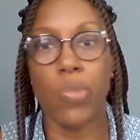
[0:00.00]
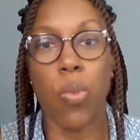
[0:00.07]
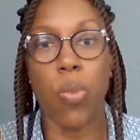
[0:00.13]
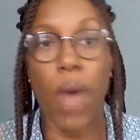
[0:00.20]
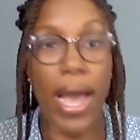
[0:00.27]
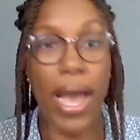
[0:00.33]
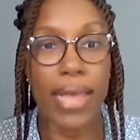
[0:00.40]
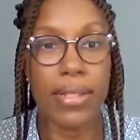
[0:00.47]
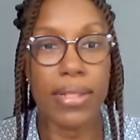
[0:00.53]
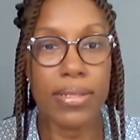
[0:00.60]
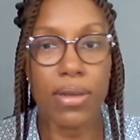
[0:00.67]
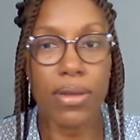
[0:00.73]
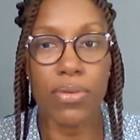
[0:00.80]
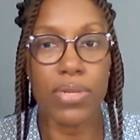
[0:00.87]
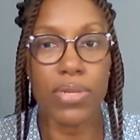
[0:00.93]
wild
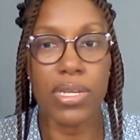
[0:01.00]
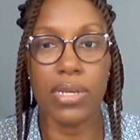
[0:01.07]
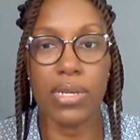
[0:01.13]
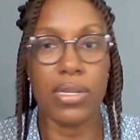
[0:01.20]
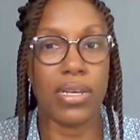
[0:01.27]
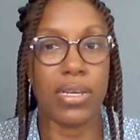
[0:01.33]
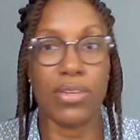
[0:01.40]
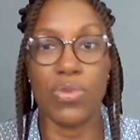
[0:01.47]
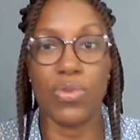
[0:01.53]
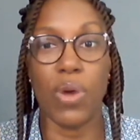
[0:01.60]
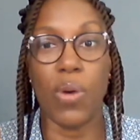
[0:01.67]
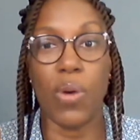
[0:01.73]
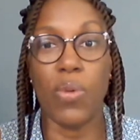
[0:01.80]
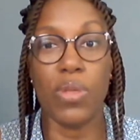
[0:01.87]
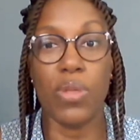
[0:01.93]
out here. They could do a
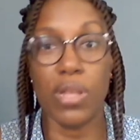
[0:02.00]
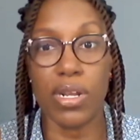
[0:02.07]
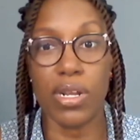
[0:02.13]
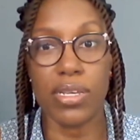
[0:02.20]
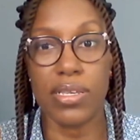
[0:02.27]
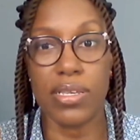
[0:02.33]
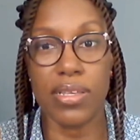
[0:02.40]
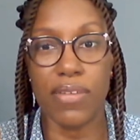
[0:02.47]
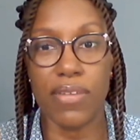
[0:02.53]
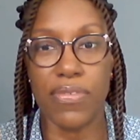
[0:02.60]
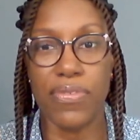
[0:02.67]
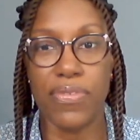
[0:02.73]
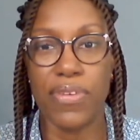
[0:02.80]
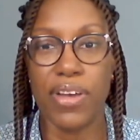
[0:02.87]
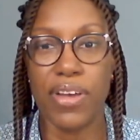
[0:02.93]
whole lot of
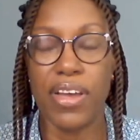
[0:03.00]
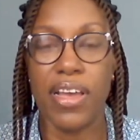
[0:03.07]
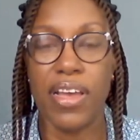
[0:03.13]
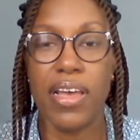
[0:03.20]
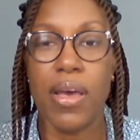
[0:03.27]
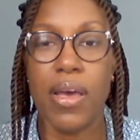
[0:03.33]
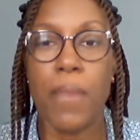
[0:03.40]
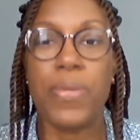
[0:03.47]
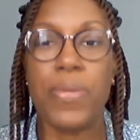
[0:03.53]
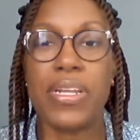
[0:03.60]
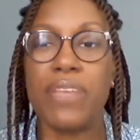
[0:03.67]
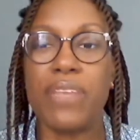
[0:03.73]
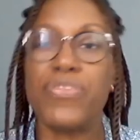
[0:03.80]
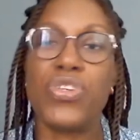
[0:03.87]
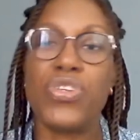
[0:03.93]
stuff. But
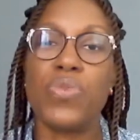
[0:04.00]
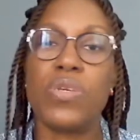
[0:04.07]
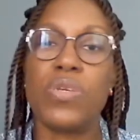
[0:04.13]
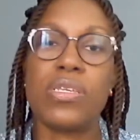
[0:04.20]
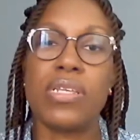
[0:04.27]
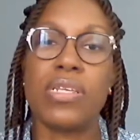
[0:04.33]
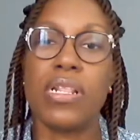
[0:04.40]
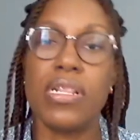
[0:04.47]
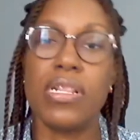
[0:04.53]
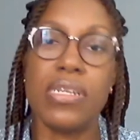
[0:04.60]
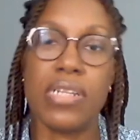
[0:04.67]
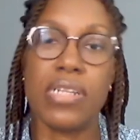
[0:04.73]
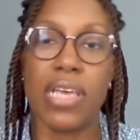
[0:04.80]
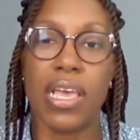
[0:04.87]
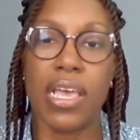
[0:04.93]
if she wasn't
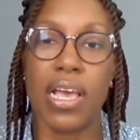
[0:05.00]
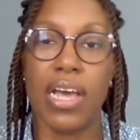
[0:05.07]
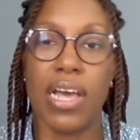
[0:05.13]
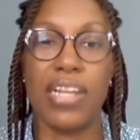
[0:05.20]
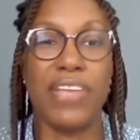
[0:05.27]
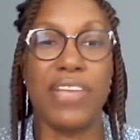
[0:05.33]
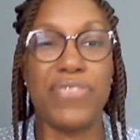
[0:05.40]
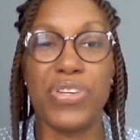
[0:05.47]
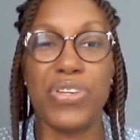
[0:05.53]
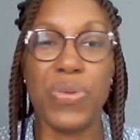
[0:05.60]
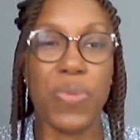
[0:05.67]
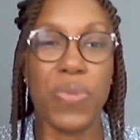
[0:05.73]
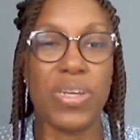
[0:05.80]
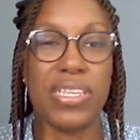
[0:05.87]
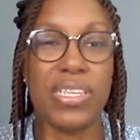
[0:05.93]
learning and if she
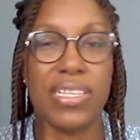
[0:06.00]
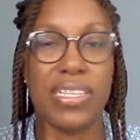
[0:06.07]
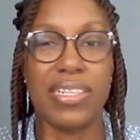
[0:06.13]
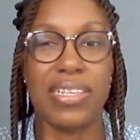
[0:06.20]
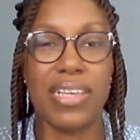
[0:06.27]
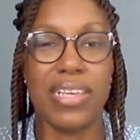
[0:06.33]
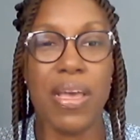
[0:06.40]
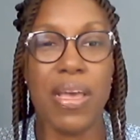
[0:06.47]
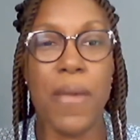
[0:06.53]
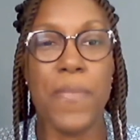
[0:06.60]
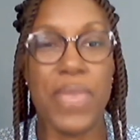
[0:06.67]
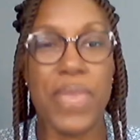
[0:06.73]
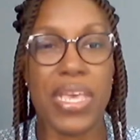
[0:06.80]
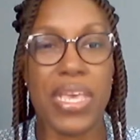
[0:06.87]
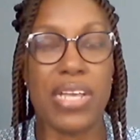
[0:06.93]
wasn't
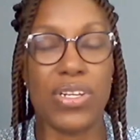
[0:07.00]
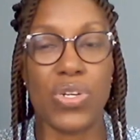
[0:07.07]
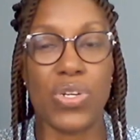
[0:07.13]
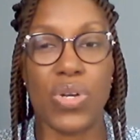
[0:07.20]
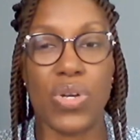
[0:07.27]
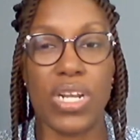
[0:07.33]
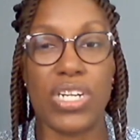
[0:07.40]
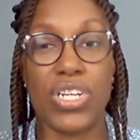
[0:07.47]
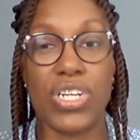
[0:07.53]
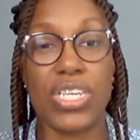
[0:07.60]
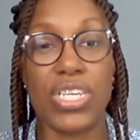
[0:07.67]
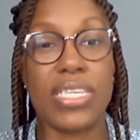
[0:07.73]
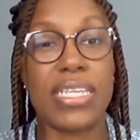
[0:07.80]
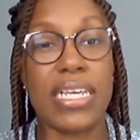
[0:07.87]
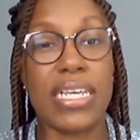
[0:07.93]
making sure that she
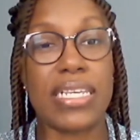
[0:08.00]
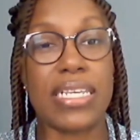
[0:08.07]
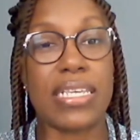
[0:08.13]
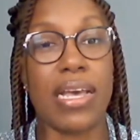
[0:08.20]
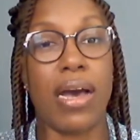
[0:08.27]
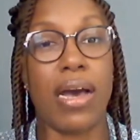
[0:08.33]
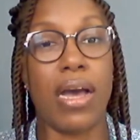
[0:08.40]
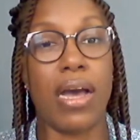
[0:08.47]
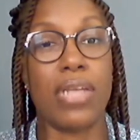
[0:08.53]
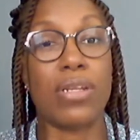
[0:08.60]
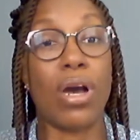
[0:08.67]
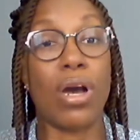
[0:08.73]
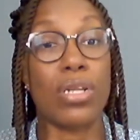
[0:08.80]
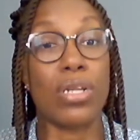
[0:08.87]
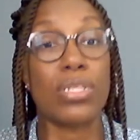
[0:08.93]
stays
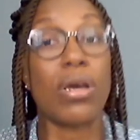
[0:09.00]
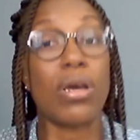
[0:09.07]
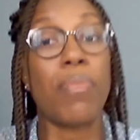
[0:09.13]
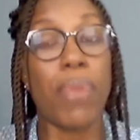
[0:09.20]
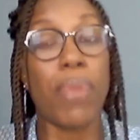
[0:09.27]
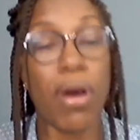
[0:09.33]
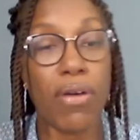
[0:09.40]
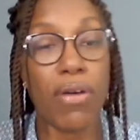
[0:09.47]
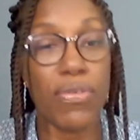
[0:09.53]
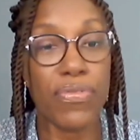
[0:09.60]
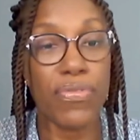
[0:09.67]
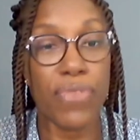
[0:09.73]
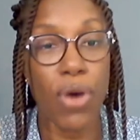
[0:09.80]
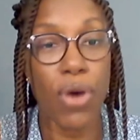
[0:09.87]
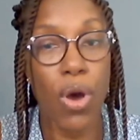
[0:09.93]
on top
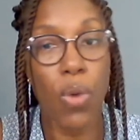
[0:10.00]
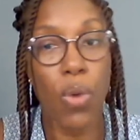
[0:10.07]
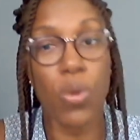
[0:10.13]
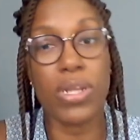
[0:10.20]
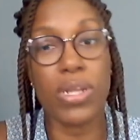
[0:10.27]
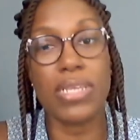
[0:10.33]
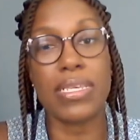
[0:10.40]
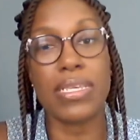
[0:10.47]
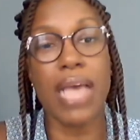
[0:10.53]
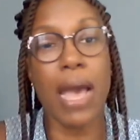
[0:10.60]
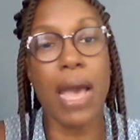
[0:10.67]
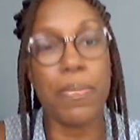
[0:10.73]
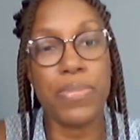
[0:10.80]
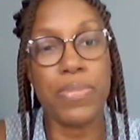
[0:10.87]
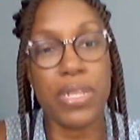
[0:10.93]
of what is
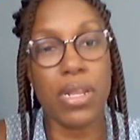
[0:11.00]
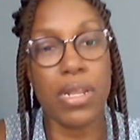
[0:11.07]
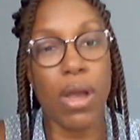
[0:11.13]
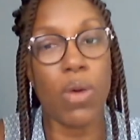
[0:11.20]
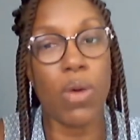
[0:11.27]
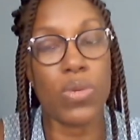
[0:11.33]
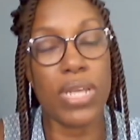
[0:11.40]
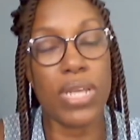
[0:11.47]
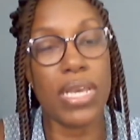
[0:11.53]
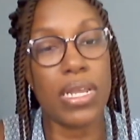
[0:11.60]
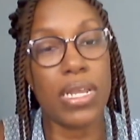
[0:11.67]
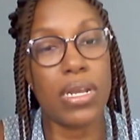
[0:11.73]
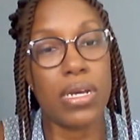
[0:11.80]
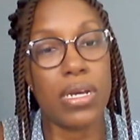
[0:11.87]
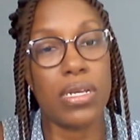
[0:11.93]
happening out there in
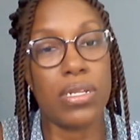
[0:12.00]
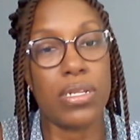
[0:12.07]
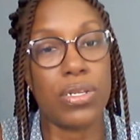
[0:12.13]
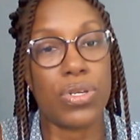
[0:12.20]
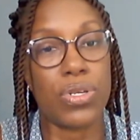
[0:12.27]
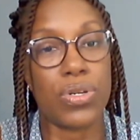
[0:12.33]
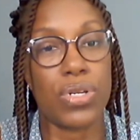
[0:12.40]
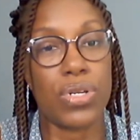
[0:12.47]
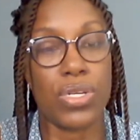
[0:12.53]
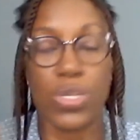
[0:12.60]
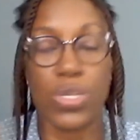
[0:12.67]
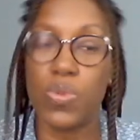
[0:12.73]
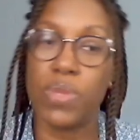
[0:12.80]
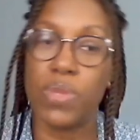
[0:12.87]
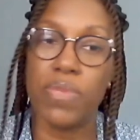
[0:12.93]
her industry,
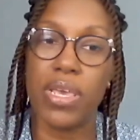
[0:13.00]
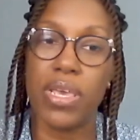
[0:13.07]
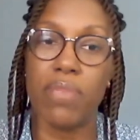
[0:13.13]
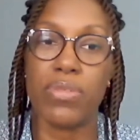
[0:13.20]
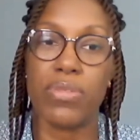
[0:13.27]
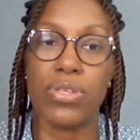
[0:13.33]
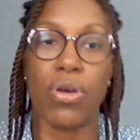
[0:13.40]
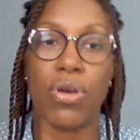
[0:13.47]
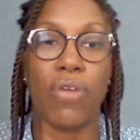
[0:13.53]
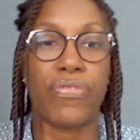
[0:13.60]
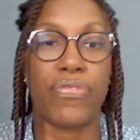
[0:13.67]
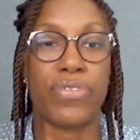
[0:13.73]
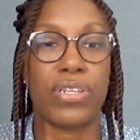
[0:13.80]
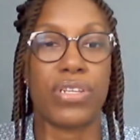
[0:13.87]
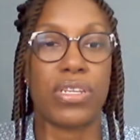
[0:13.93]
she wouldn't be able to
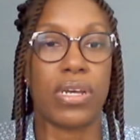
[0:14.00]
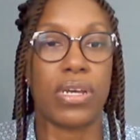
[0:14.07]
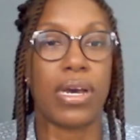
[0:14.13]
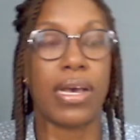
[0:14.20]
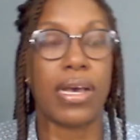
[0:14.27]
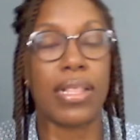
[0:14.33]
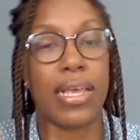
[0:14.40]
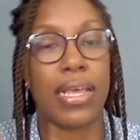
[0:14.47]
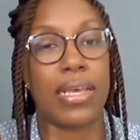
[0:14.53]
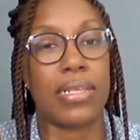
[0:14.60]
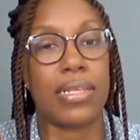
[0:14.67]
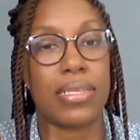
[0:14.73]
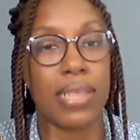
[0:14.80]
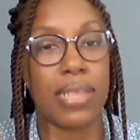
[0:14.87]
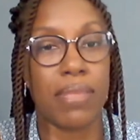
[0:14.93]
offer it to her
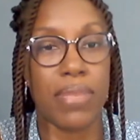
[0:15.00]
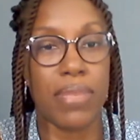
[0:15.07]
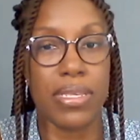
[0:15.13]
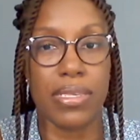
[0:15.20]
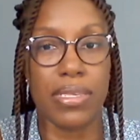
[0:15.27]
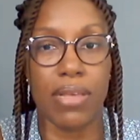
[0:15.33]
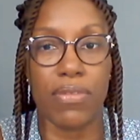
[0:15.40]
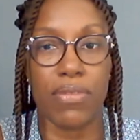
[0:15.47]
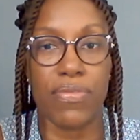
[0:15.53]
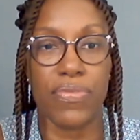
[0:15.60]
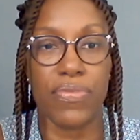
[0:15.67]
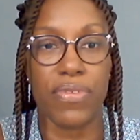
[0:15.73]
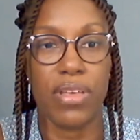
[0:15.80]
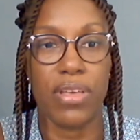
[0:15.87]
clients like myself